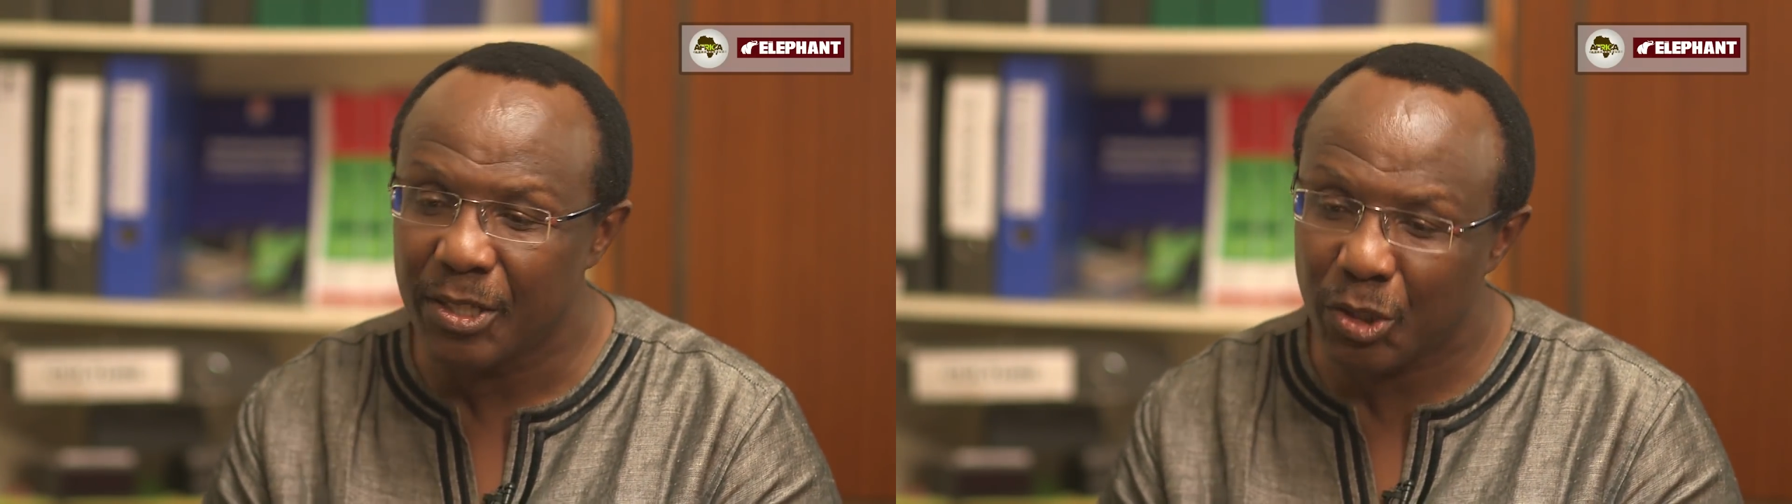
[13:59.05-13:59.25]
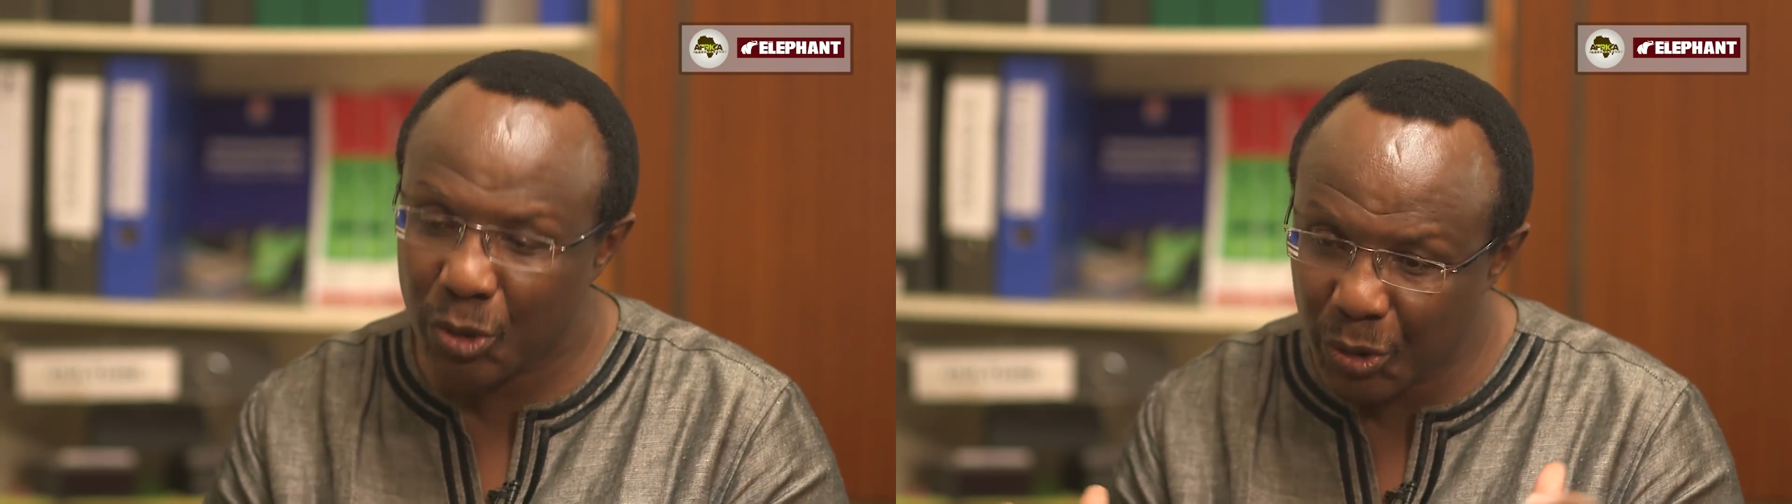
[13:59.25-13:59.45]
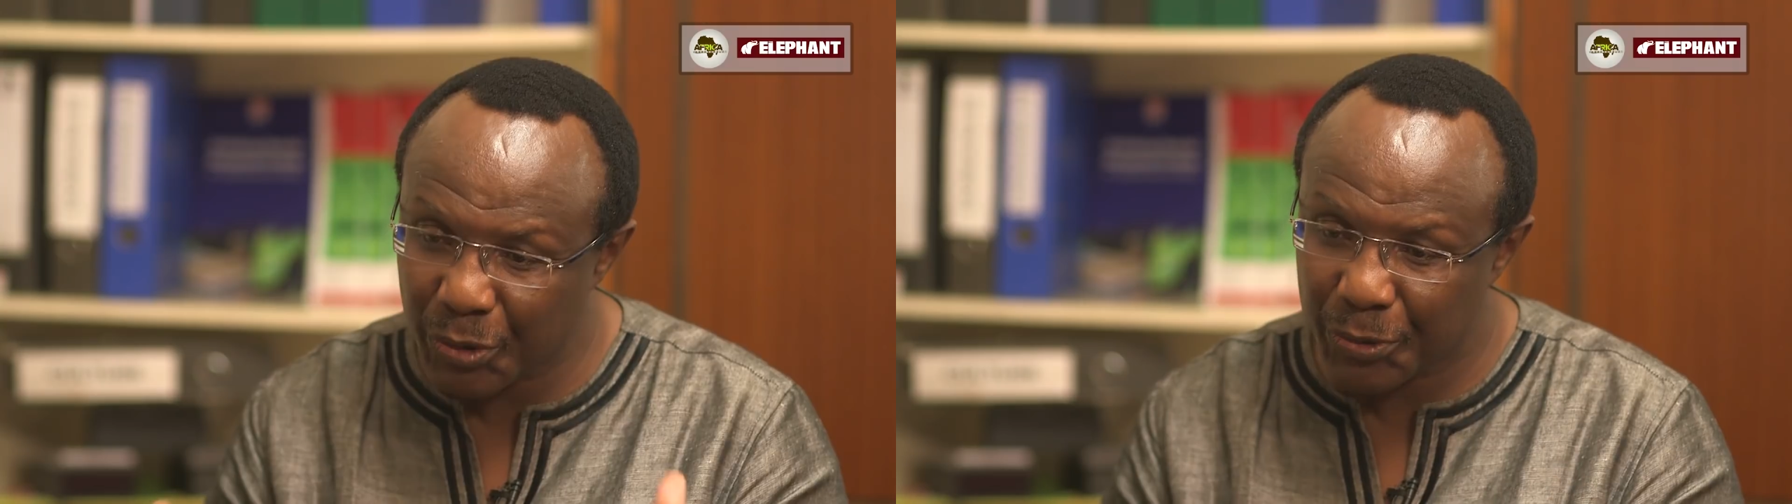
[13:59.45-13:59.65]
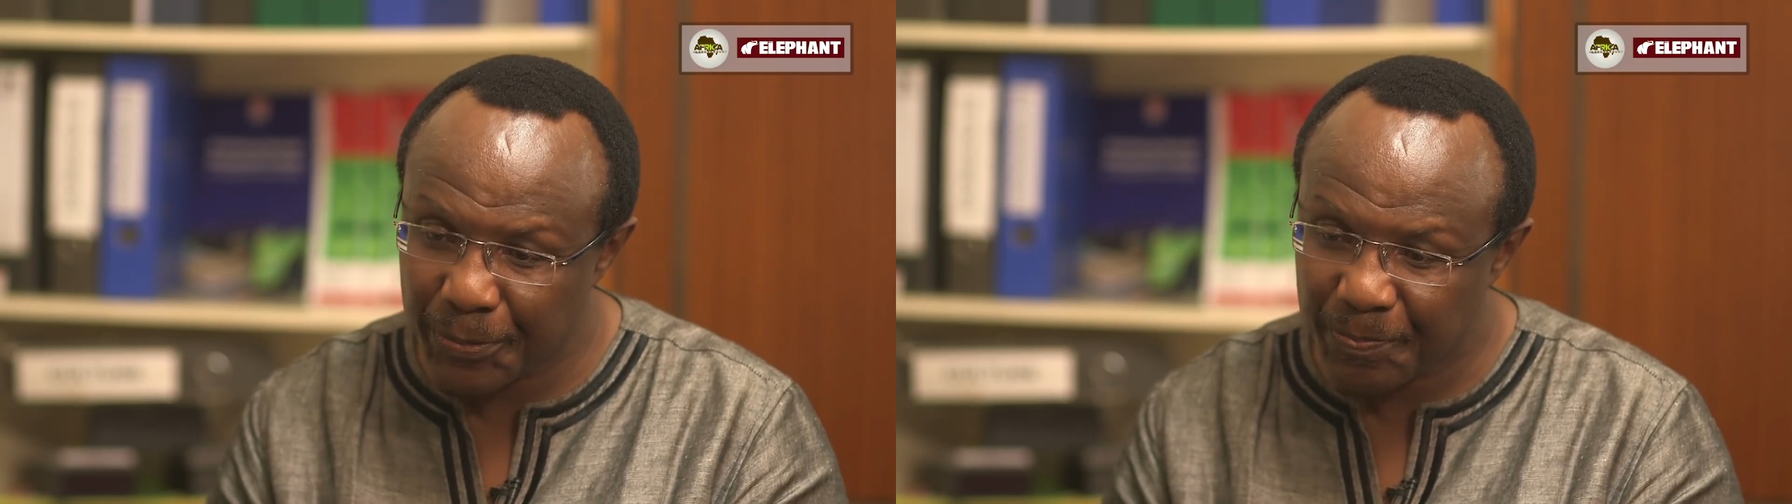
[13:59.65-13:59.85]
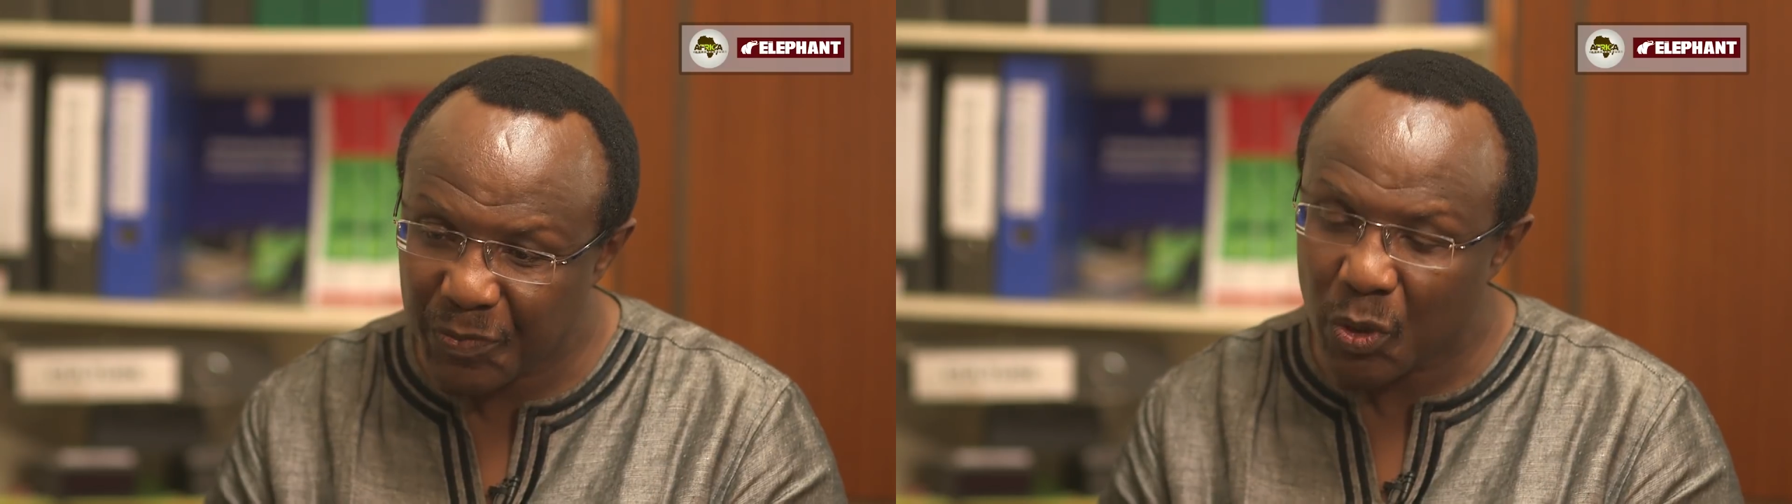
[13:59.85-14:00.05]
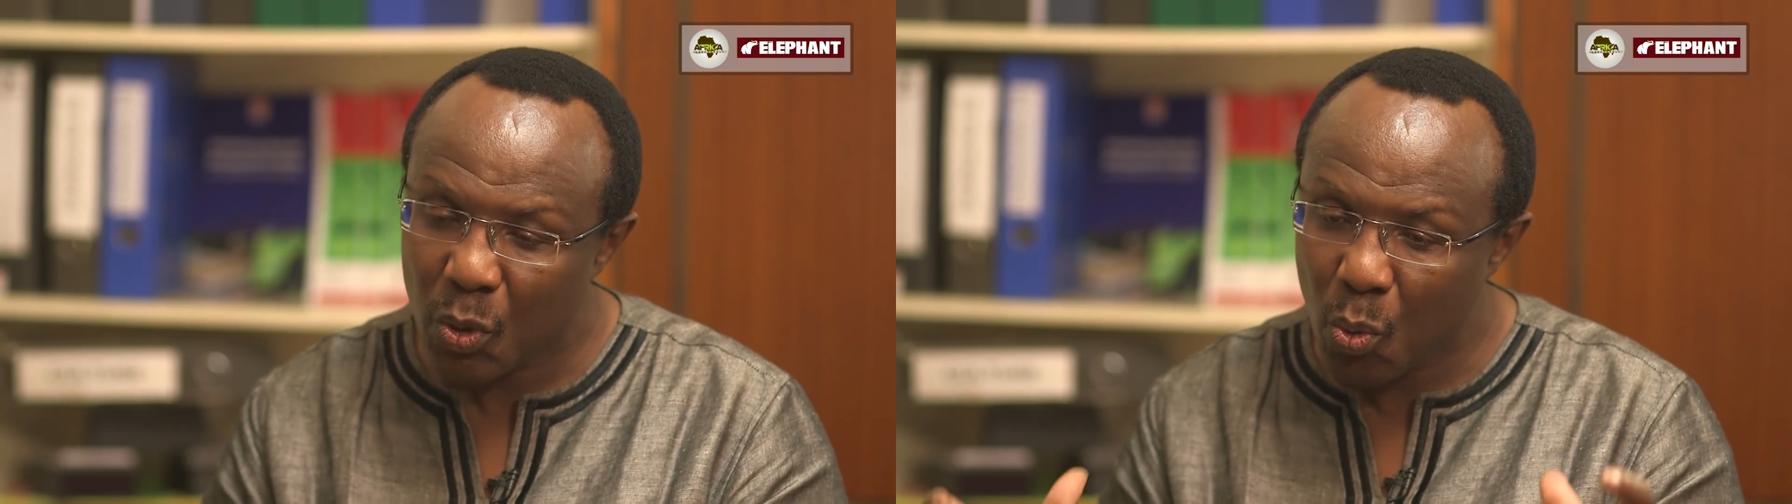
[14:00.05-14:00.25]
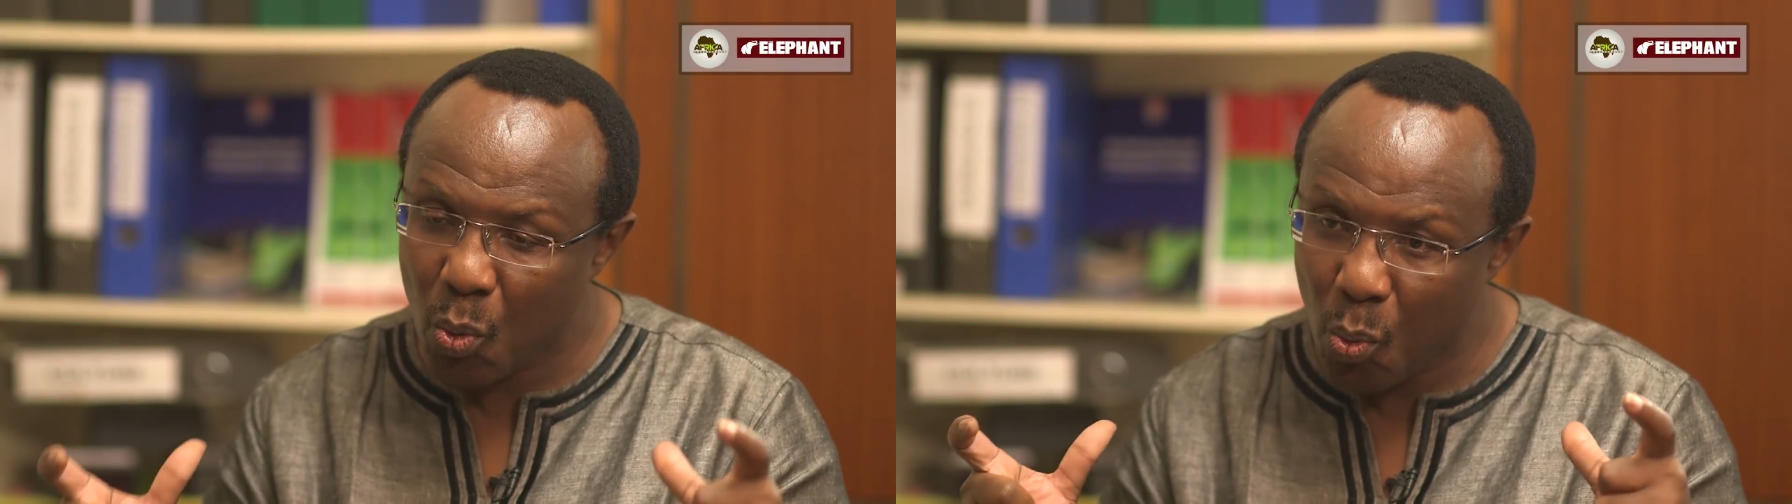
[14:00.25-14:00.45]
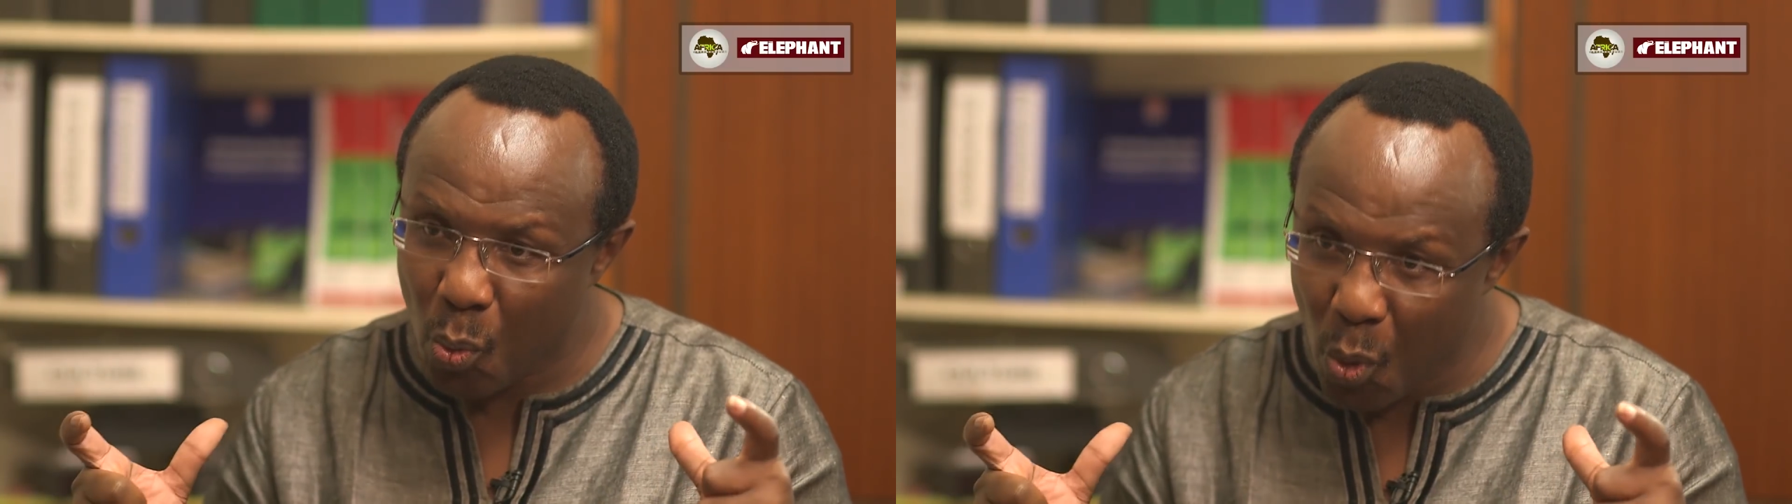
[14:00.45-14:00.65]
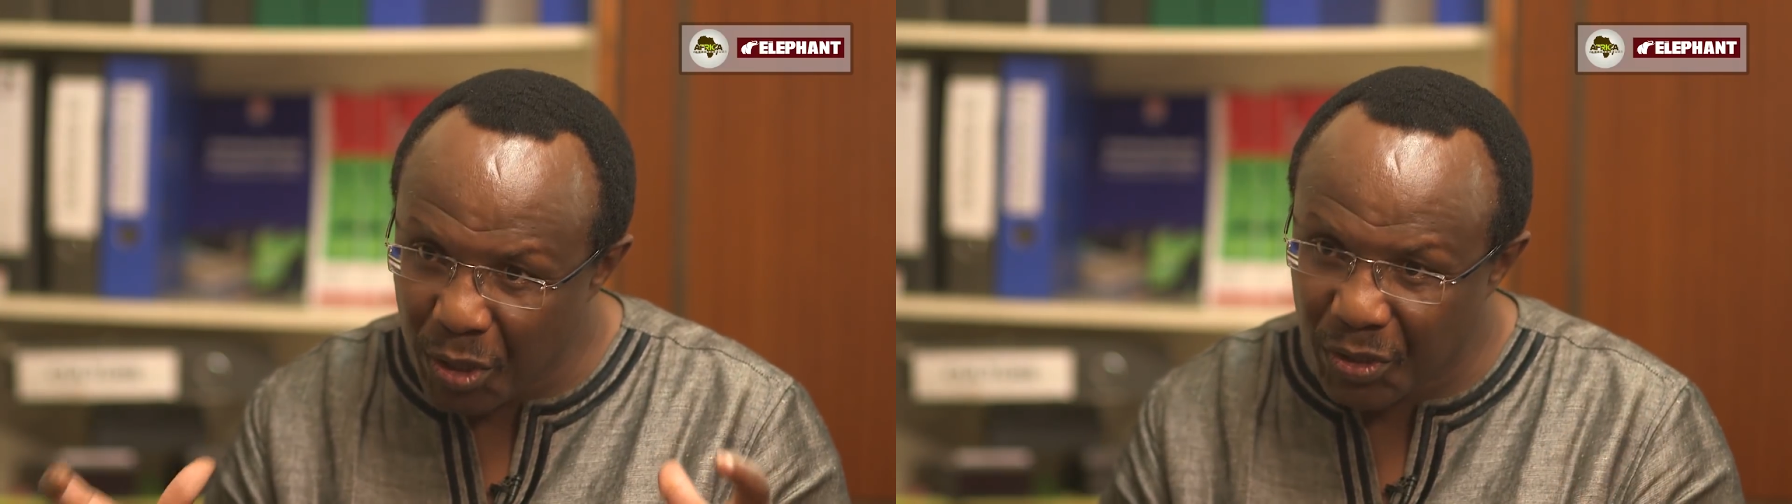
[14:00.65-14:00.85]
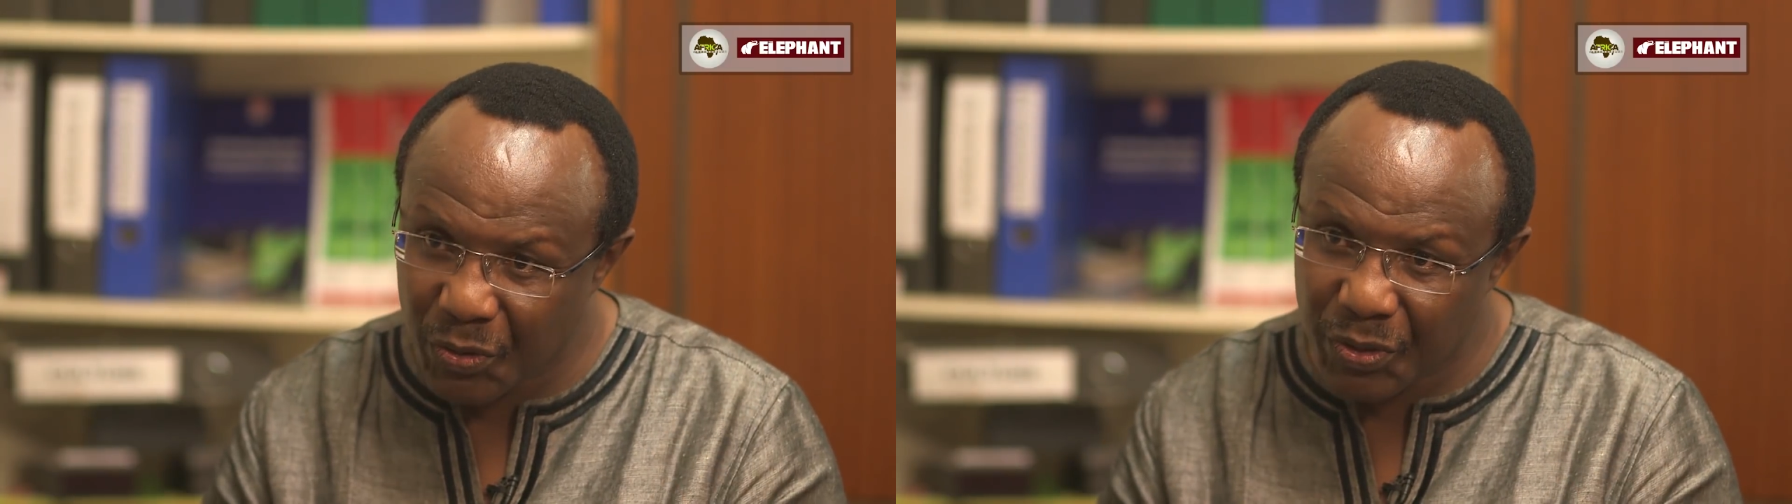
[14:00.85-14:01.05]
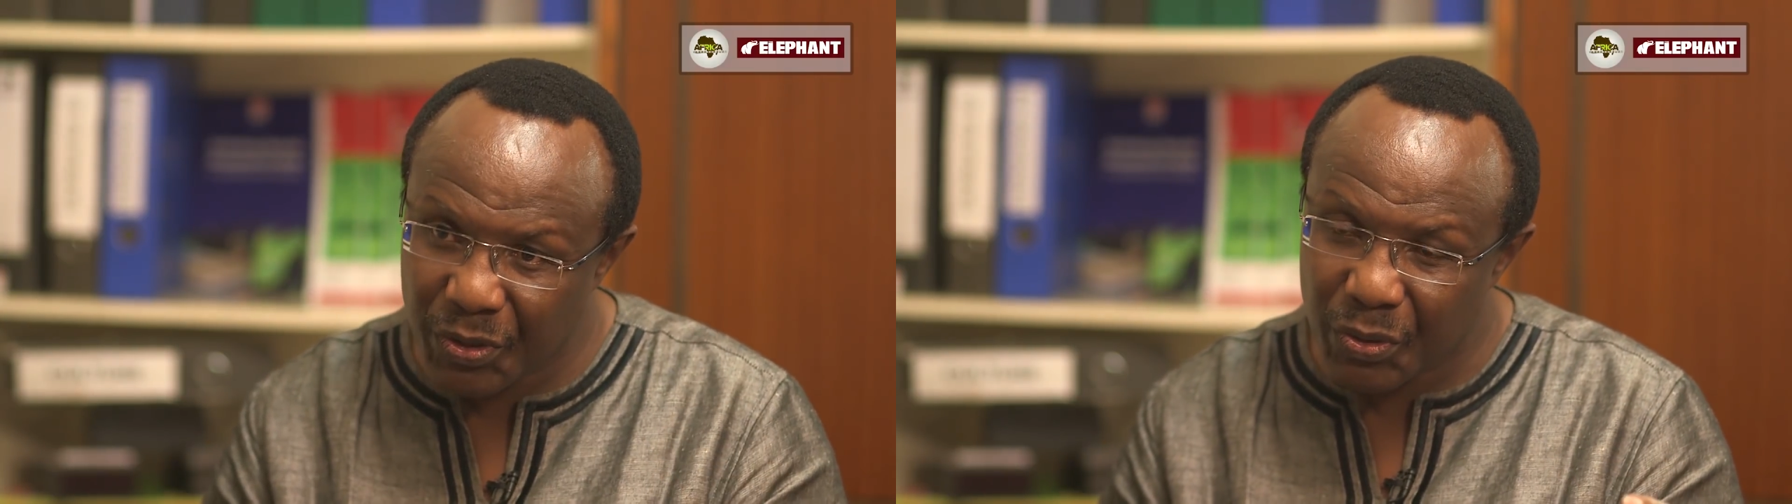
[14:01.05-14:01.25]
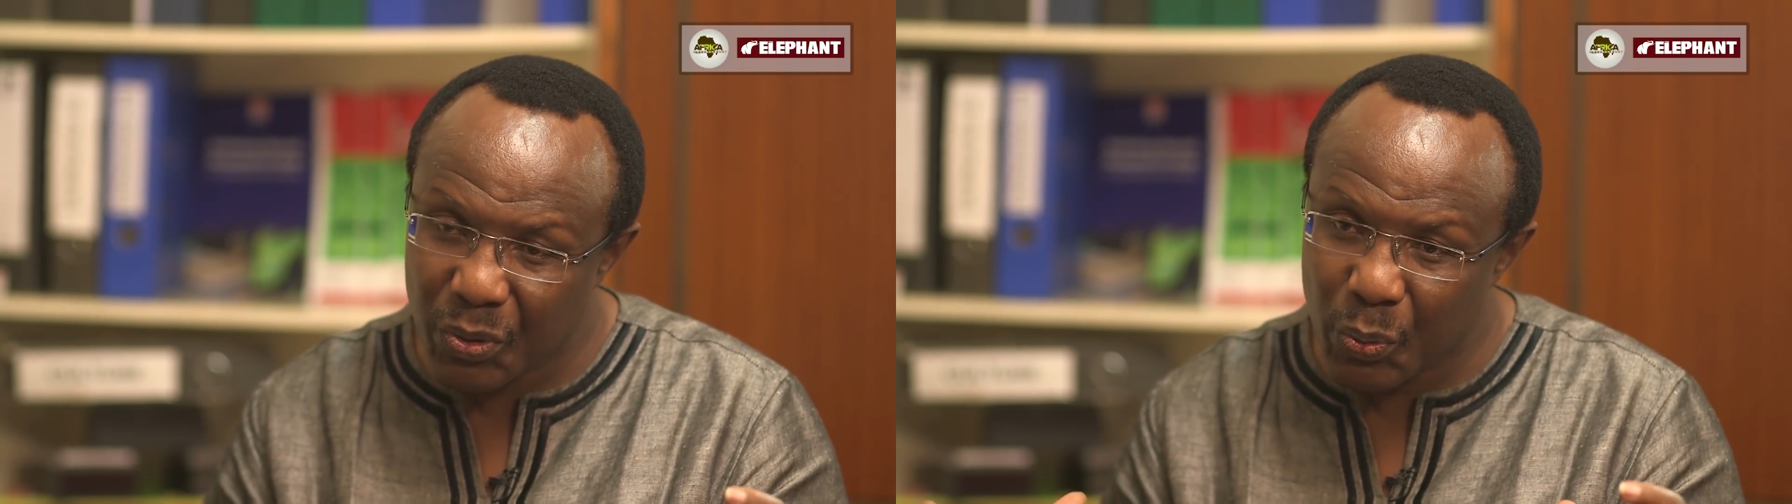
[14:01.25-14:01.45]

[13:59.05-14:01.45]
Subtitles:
So what